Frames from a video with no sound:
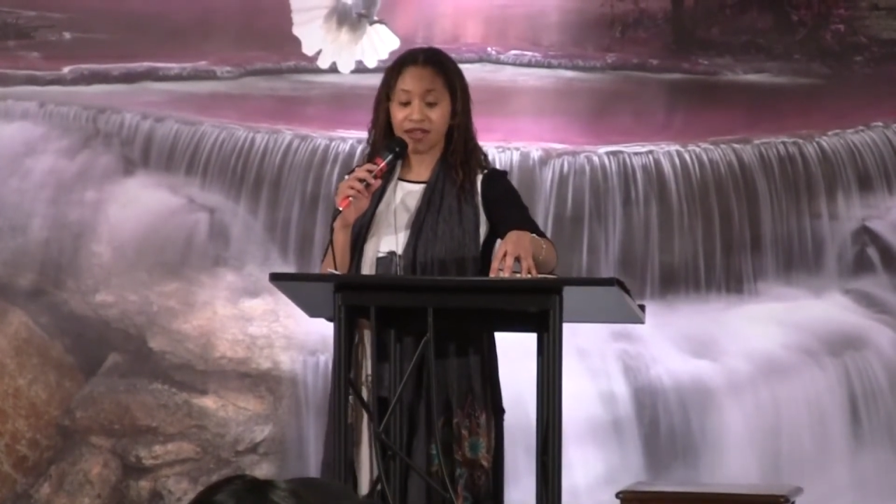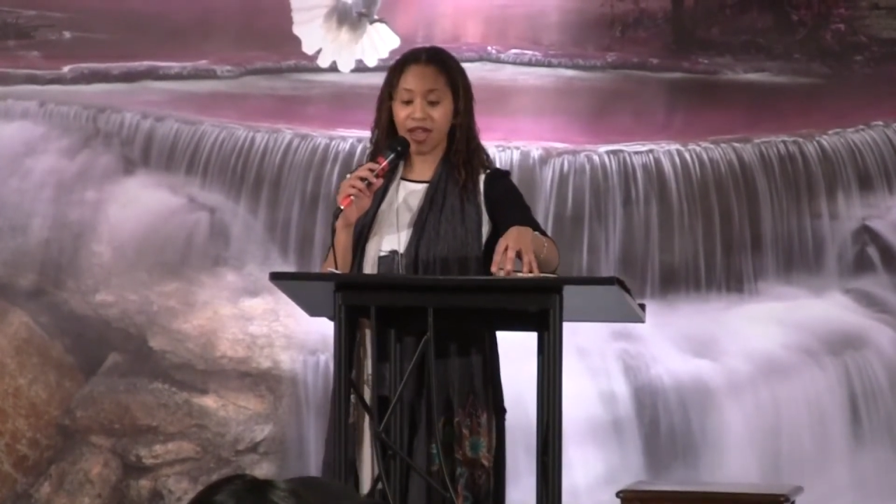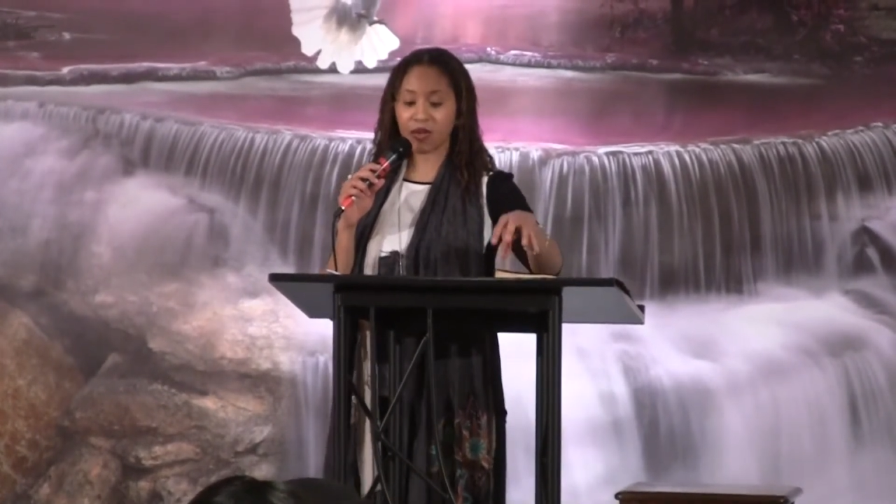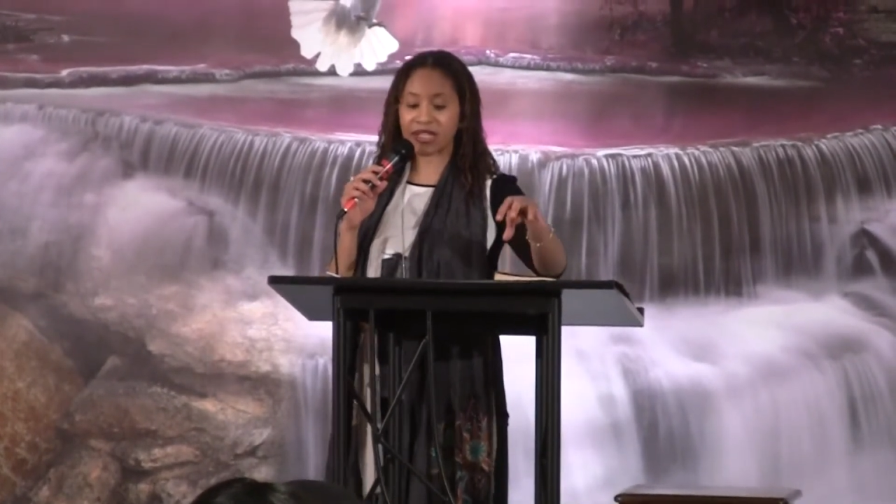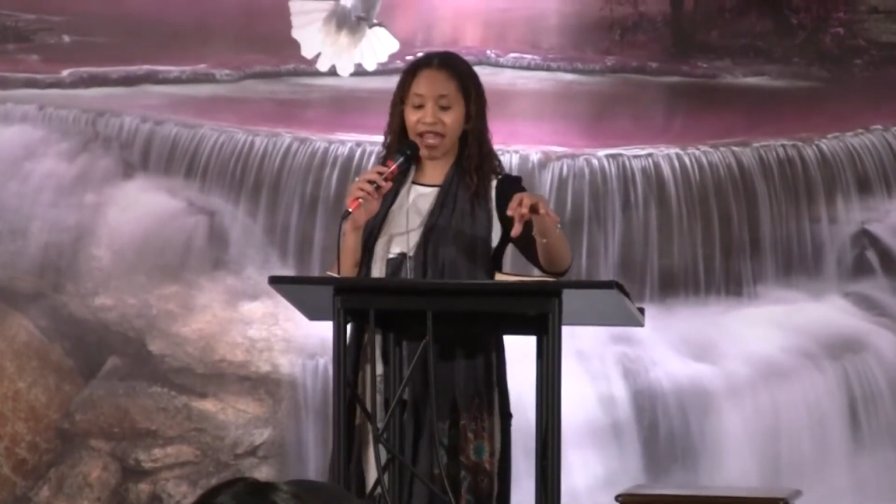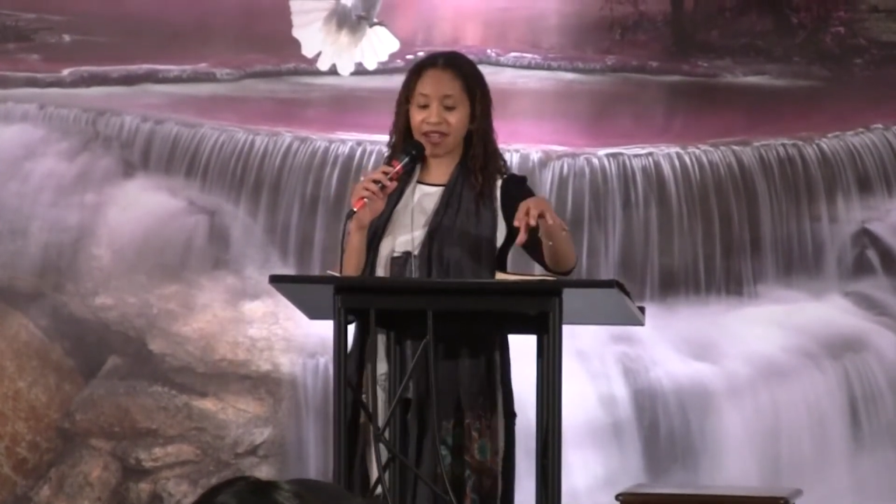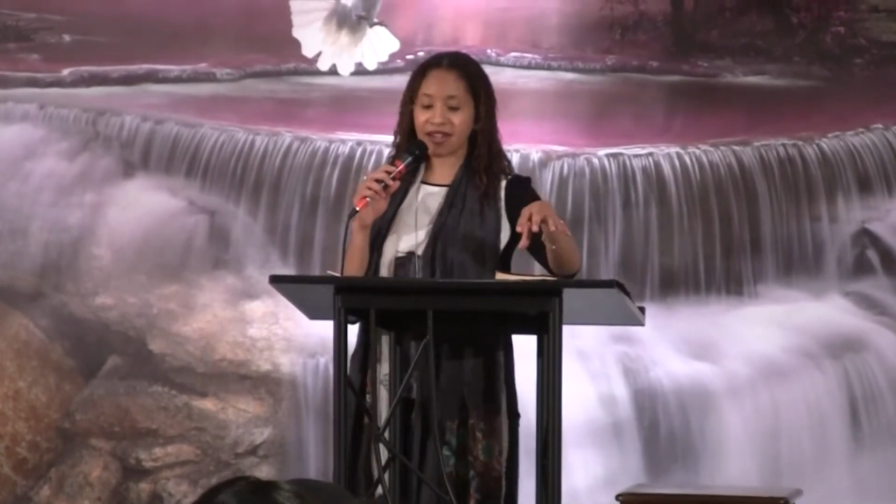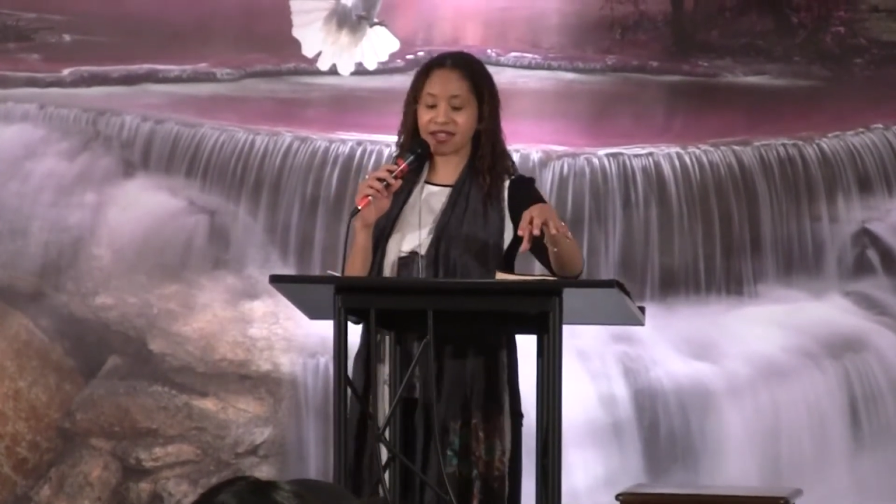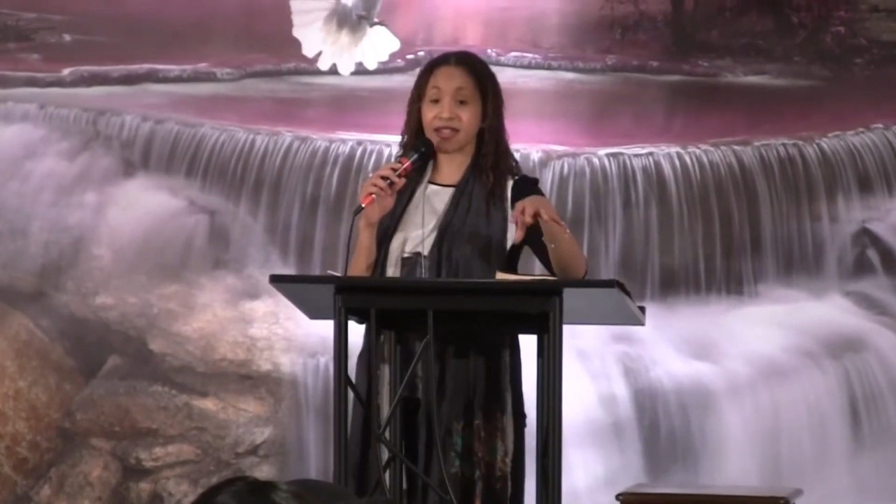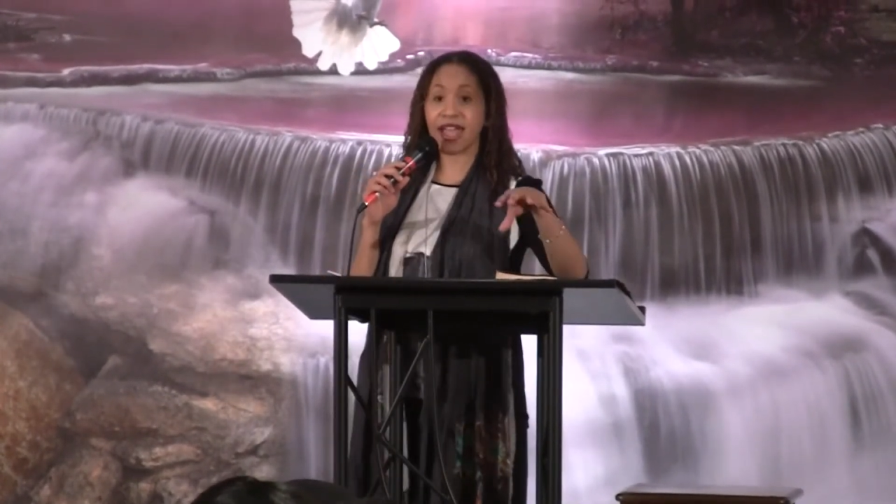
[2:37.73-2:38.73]
Now
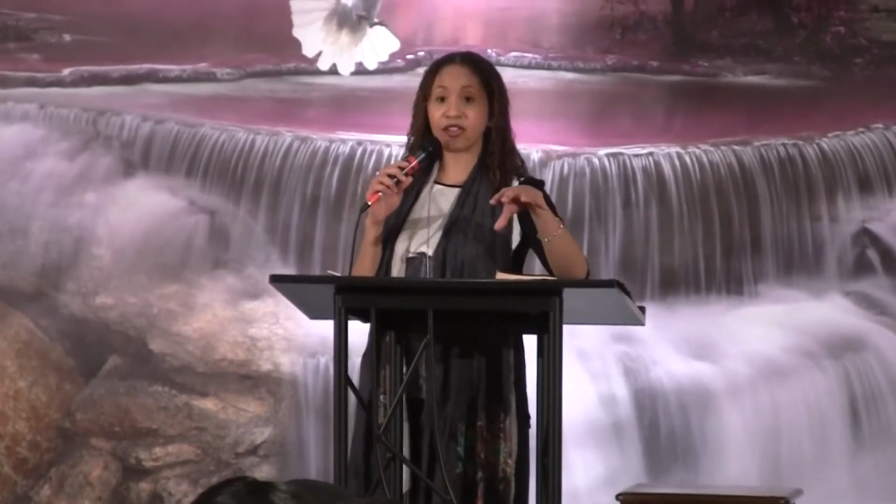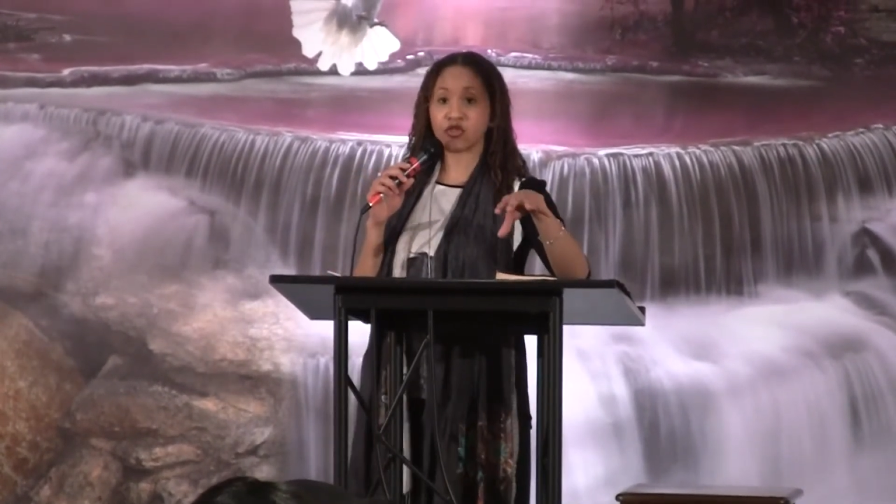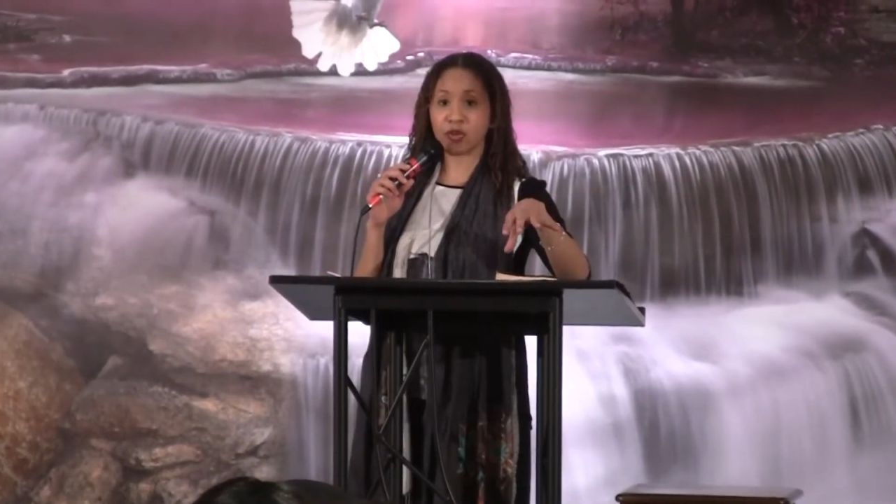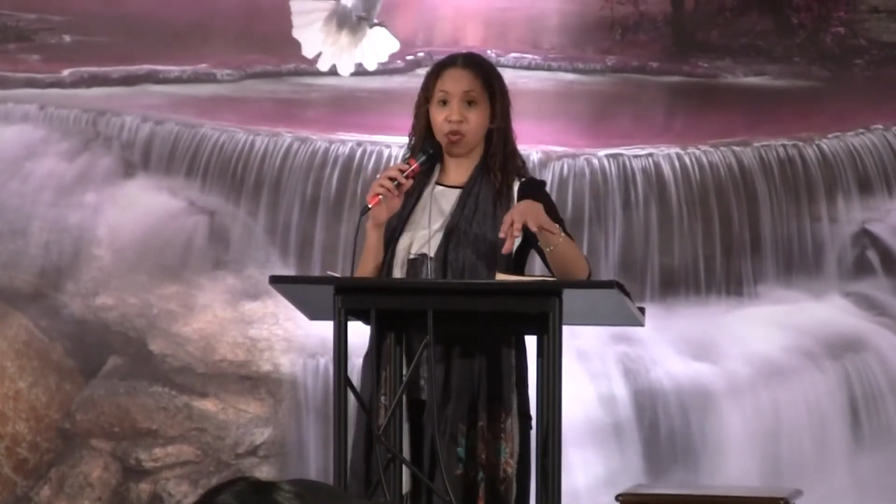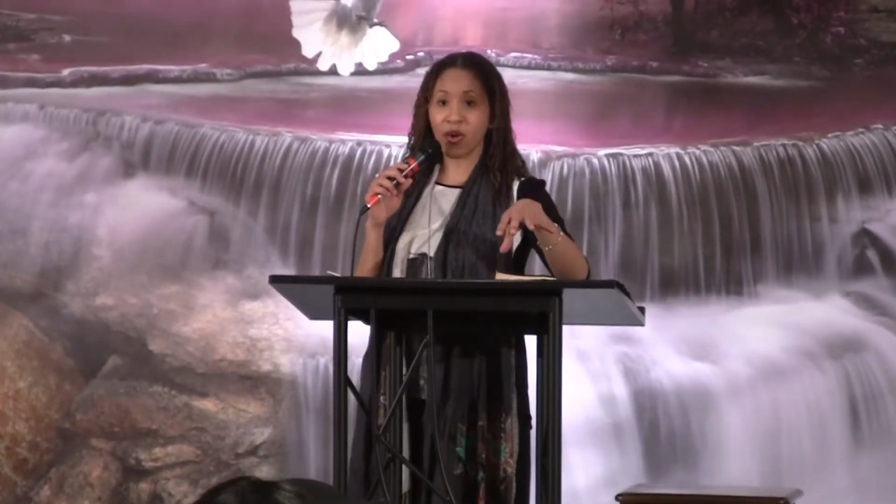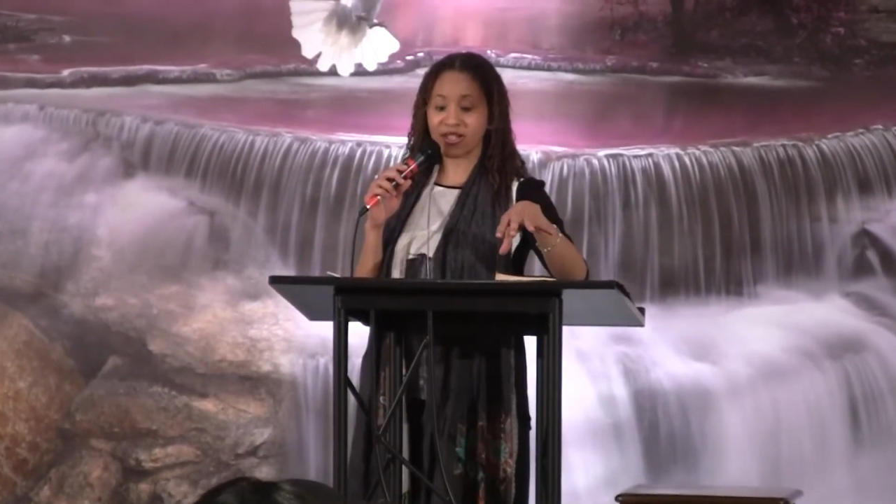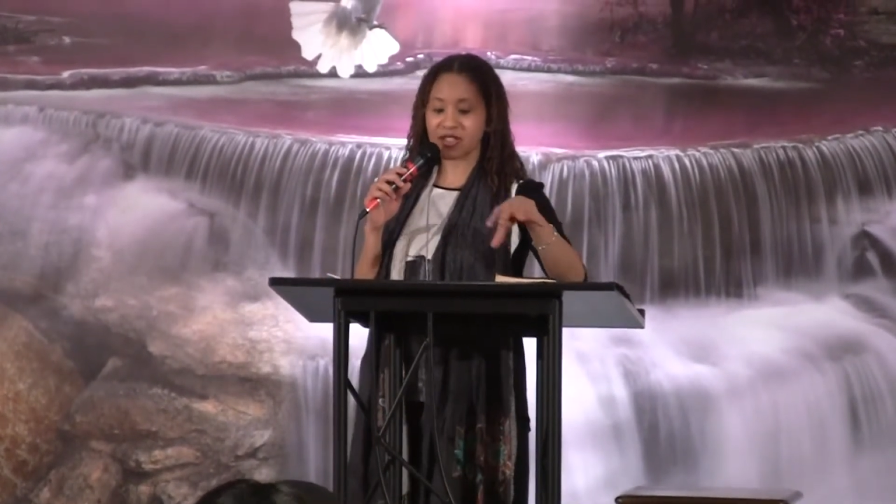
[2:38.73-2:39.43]
gate is an entry point.